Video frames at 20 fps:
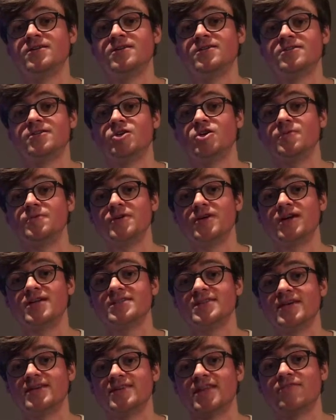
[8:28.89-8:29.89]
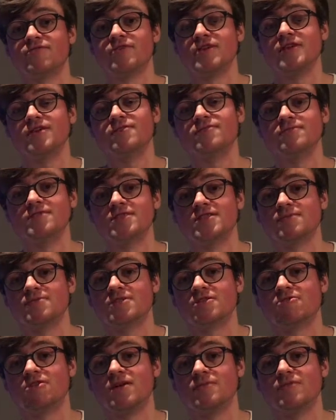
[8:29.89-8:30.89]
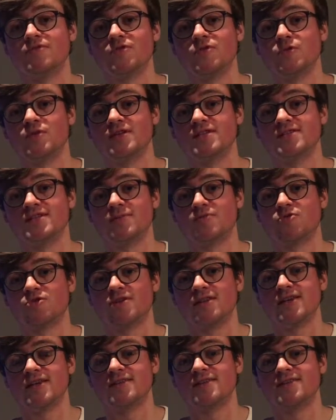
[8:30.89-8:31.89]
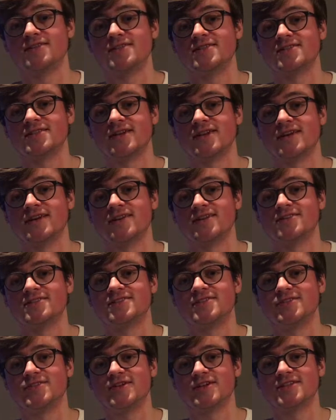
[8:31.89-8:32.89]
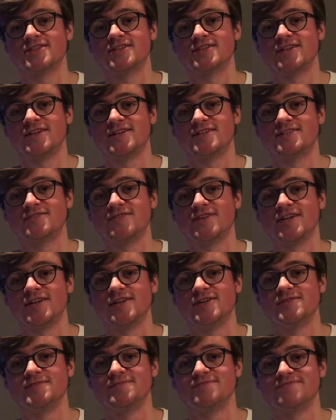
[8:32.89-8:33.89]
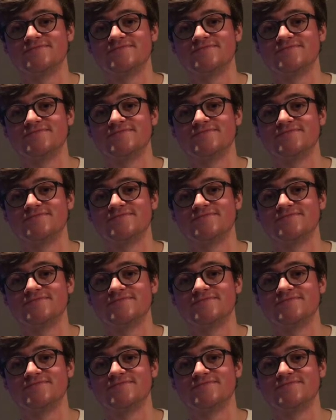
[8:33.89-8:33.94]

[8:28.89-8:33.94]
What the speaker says: So I hope you guys liked that video. Subscribe if you want to see more like this, and I'll see you guys in the next video.